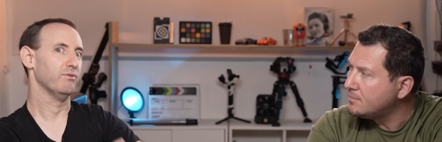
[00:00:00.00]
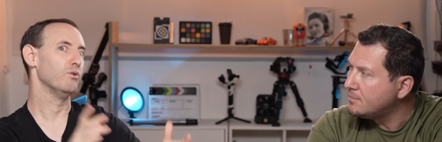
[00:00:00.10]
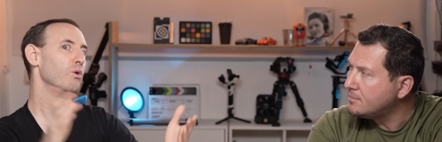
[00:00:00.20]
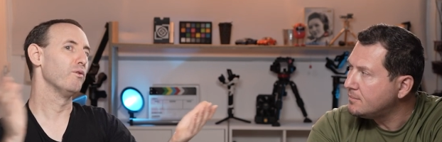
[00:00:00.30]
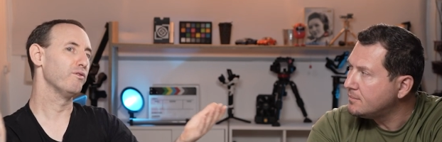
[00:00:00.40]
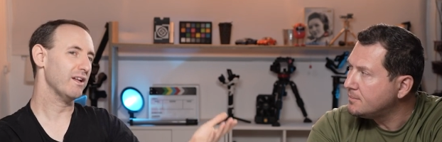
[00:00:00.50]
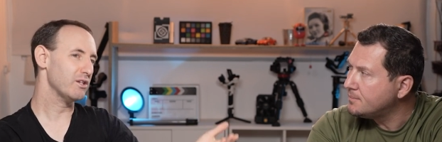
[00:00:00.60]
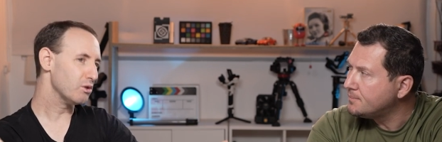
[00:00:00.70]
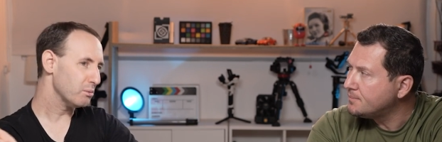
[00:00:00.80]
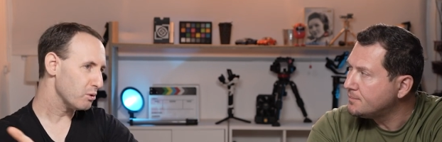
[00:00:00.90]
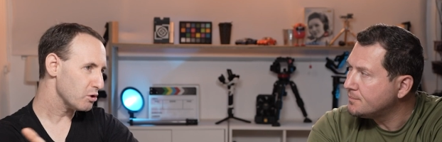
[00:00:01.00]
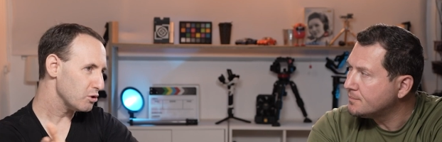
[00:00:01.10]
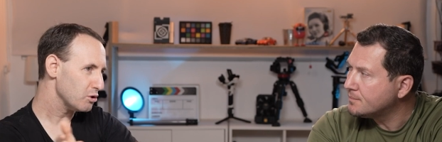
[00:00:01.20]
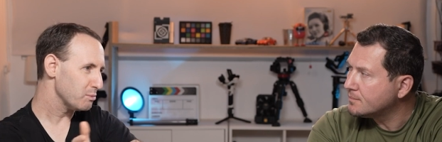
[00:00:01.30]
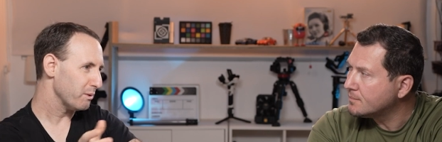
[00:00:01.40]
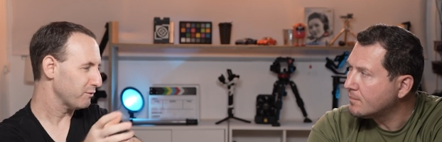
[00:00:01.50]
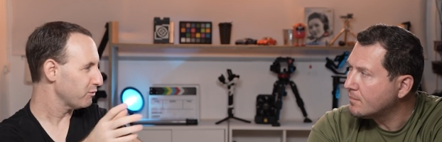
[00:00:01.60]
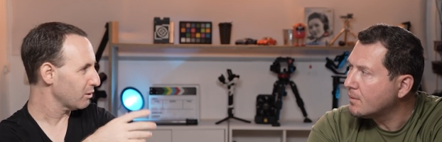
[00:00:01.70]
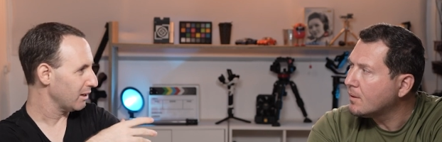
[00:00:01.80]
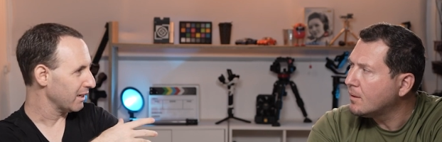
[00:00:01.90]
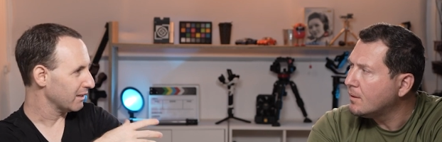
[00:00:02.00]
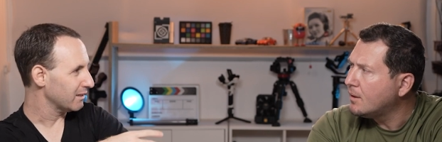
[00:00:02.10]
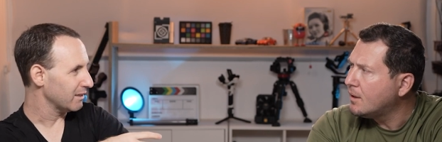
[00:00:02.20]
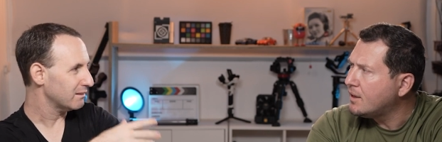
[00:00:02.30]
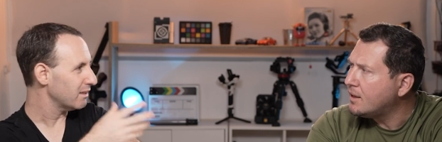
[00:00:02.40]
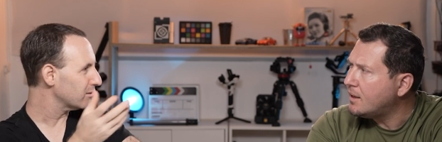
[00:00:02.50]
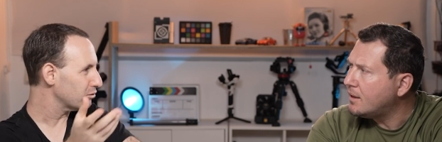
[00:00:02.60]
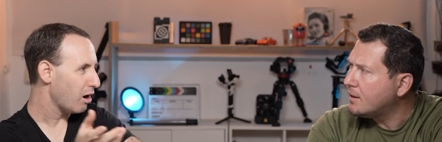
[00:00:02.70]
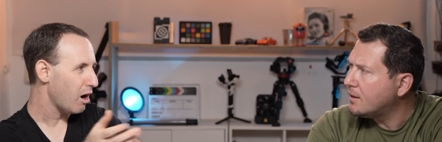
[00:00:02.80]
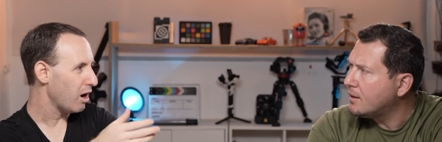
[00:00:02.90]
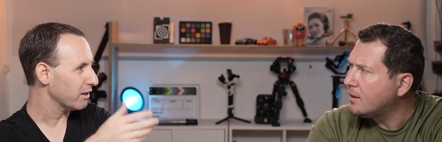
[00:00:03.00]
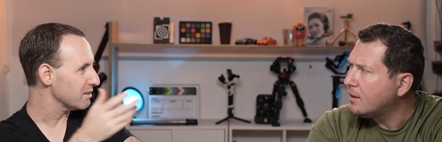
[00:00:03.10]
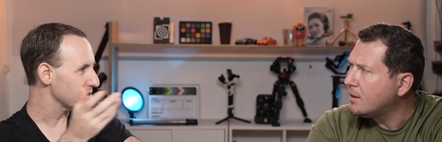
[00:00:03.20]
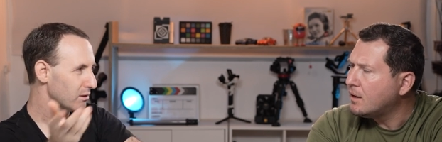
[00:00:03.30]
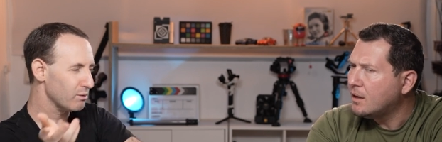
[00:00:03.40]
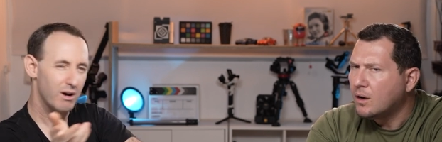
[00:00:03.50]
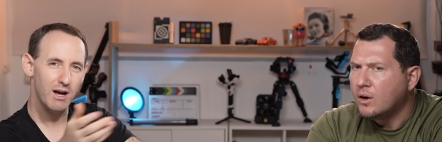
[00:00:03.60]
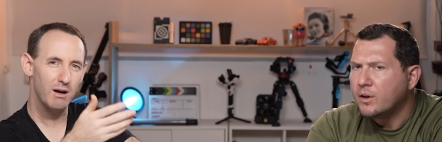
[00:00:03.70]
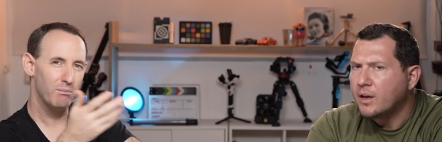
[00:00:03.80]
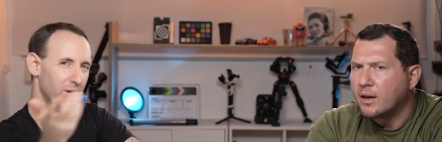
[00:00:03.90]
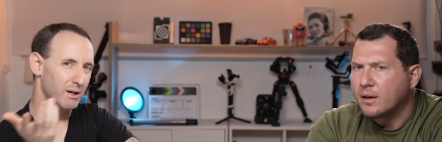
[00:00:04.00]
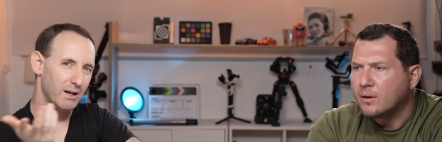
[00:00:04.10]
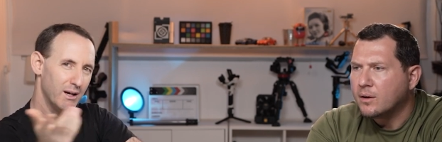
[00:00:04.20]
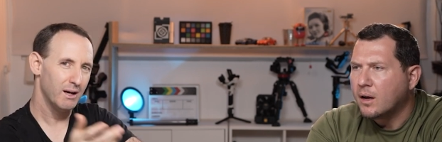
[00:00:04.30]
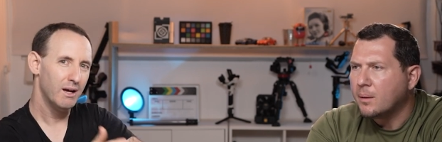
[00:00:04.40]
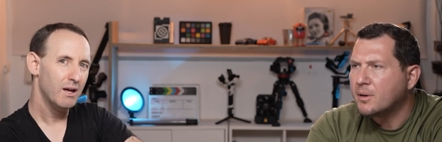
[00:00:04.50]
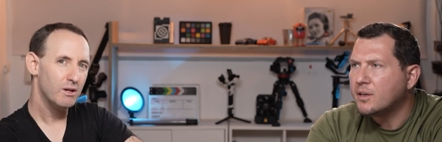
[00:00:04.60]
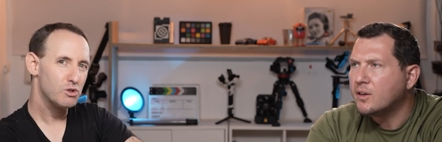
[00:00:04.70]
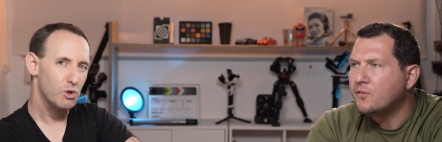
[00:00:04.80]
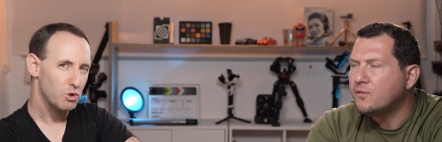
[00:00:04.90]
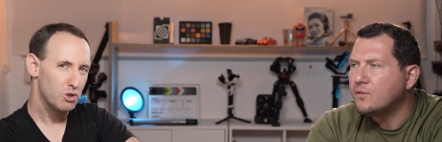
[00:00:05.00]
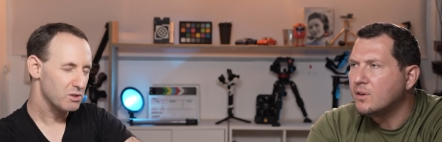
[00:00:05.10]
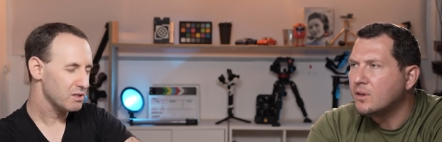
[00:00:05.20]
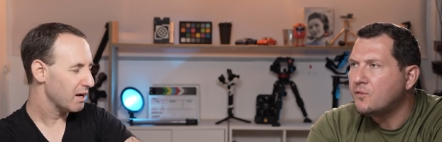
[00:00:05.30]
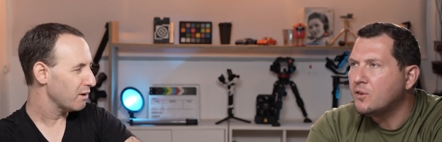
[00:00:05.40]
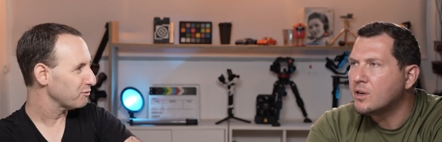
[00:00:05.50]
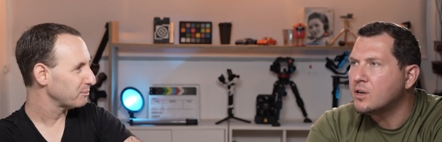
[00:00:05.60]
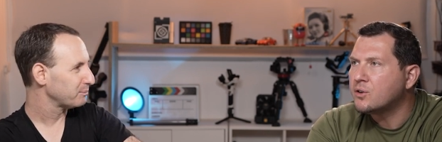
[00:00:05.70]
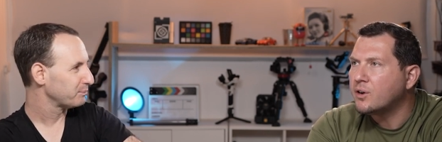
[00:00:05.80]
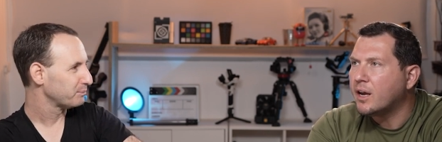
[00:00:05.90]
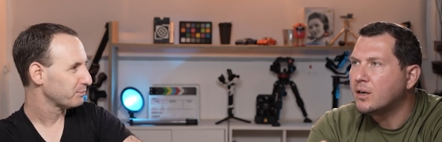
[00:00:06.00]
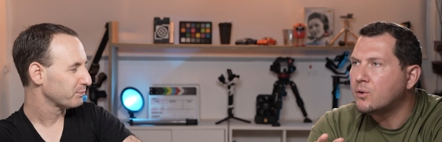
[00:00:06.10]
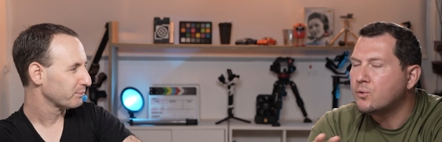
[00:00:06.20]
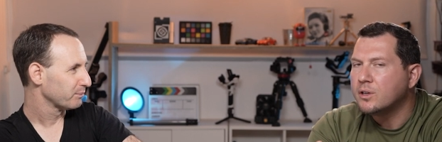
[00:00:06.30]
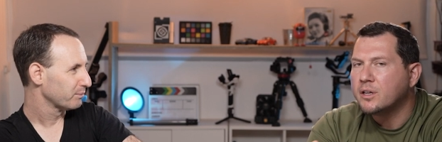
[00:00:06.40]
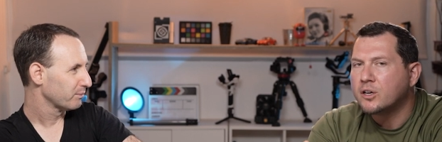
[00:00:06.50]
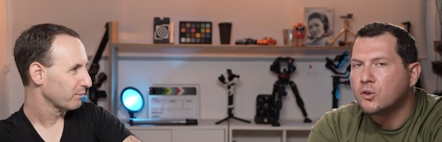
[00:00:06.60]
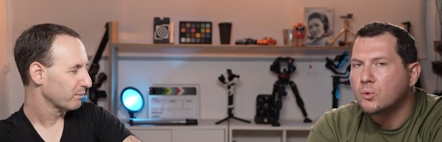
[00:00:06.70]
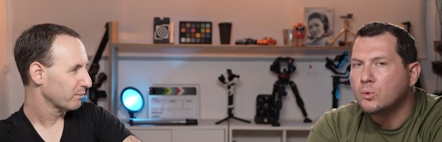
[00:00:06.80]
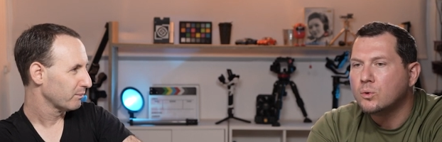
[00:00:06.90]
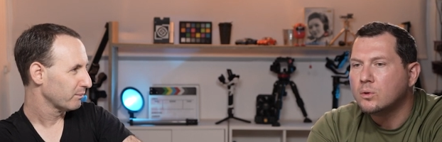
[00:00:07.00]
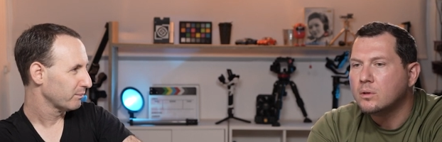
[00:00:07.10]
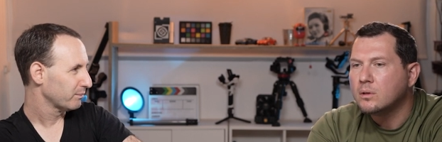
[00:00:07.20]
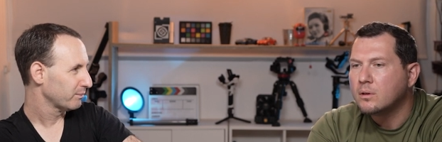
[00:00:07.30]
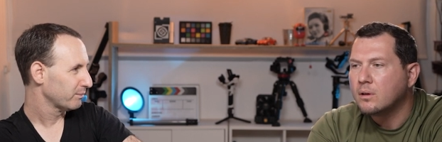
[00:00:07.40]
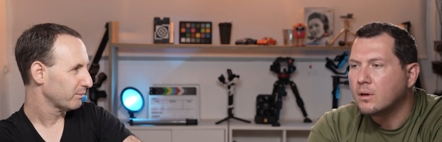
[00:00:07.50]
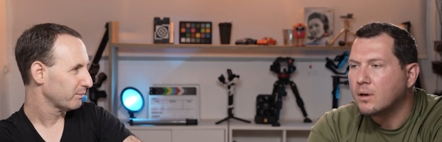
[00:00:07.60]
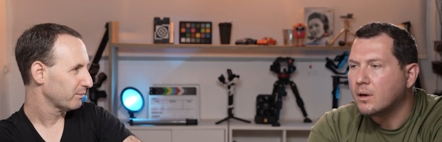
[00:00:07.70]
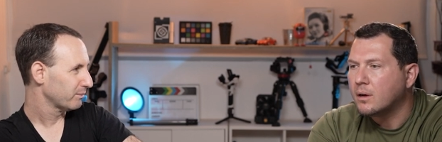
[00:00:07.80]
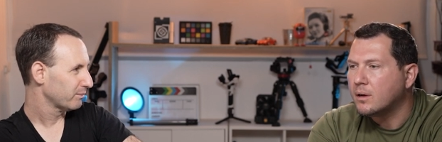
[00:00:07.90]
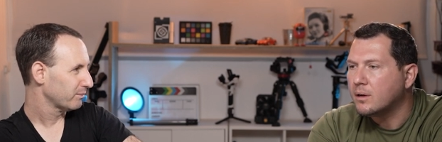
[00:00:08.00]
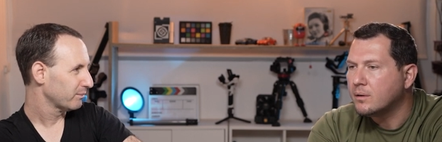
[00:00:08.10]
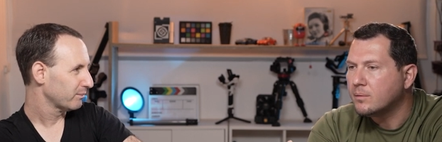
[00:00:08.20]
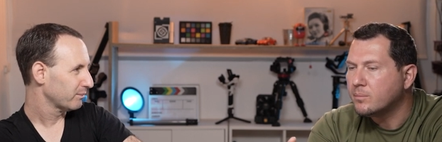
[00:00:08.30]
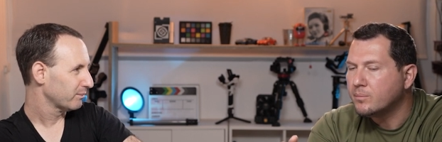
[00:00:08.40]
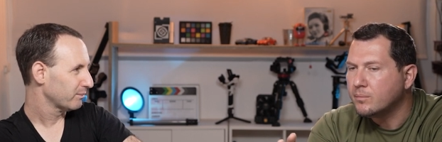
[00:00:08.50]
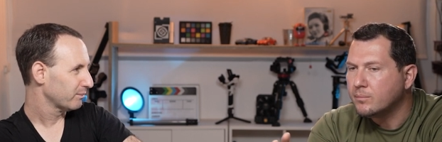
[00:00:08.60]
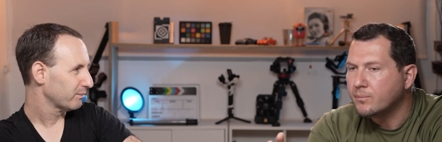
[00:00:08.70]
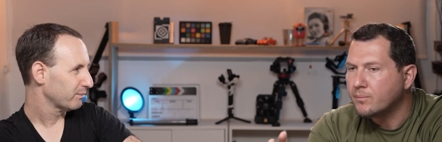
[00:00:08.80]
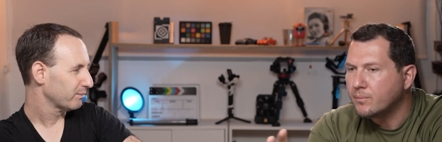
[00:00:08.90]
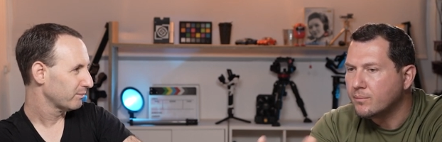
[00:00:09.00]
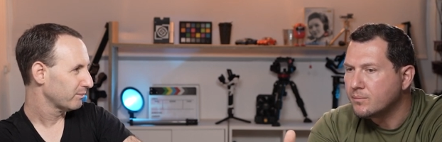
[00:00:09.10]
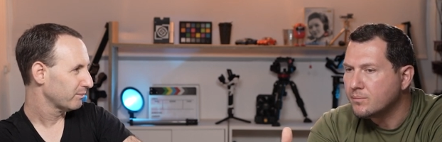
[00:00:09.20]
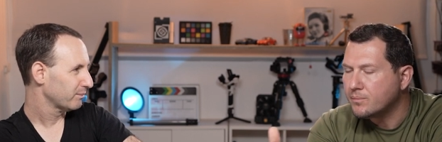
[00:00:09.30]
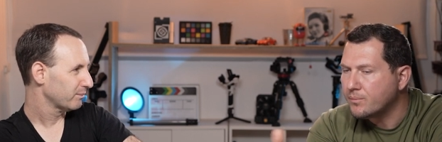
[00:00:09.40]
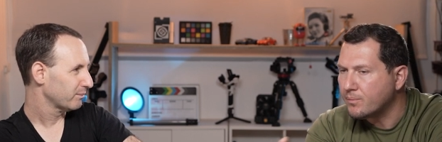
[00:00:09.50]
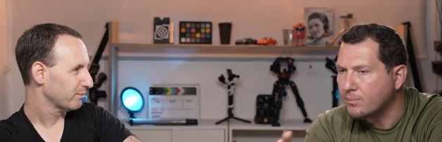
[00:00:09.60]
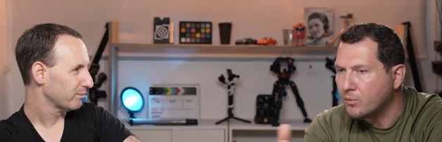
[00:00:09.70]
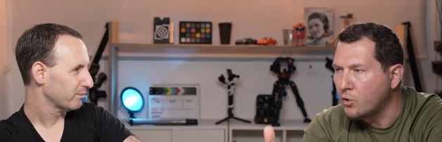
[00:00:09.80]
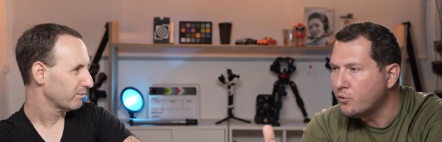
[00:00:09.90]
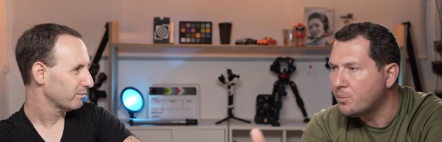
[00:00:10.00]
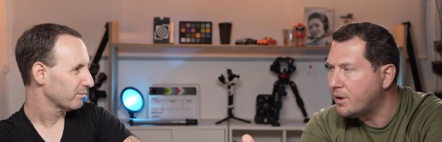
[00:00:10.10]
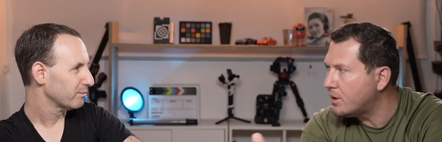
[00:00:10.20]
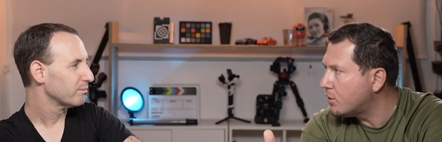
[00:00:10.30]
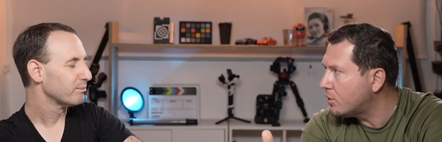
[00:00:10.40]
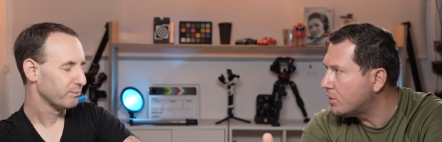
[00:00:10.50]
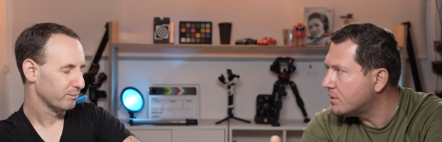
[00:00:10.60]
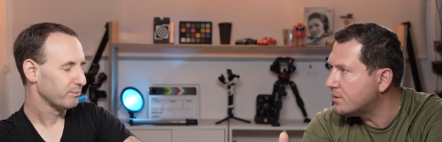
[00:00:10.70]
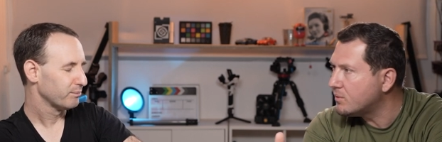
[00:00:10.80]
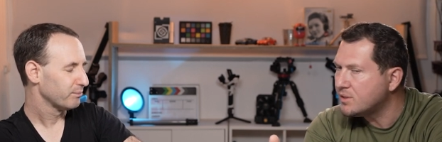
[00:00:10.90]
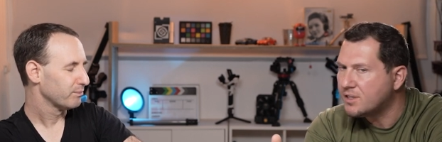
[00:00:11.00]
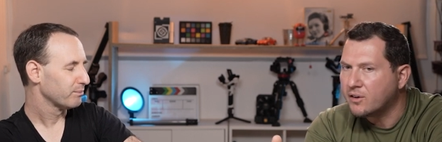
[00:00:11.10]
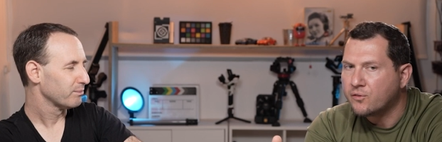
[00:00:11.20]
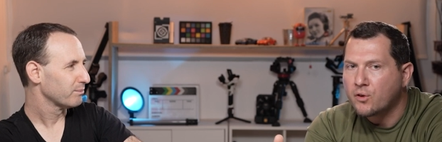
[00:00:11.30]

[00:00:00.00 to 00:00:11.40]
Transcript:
Speaker 1: full fledged commercials, but for like uh, TikTok, Instagram, yeah. uh, I mean, social if, stuff. If you can
Speaker 2: create a really cool uh, movement or instead of